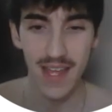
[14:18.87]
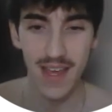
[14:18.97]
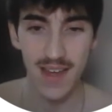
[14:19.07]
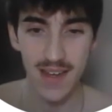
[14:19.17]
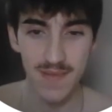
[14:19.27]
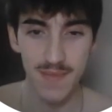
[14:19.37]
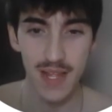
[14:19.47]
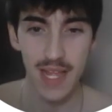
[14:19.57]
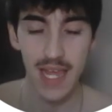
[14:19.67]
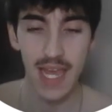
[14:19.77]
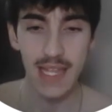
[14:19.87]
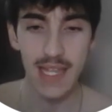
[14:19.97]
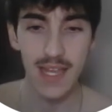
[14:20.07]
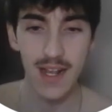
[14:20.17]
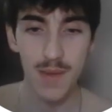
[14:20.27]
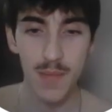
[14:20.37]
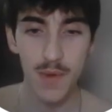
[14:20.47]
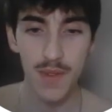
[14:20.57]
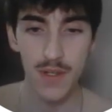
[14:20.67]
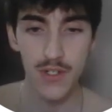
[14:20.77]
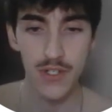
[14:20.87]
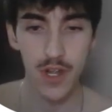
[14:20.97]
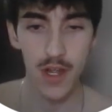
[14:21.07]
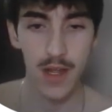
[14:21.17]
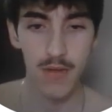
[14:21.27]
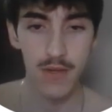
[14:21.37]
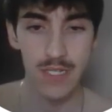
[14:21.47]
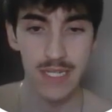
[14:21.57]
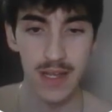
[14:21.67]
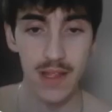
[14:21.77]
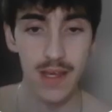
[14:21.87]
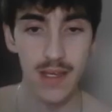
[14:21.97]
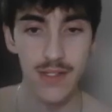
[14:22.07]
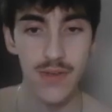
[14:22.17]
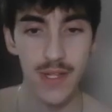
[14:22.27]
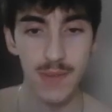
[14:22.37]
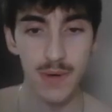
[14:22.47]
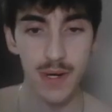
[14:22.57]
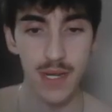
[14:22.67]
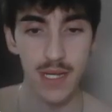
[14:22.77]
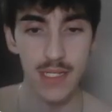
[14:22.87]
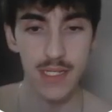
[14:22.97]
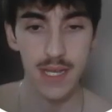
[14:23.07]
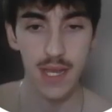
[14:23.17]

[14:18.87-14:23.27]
And then they come in with just a Cresselia, so that's pretty nice.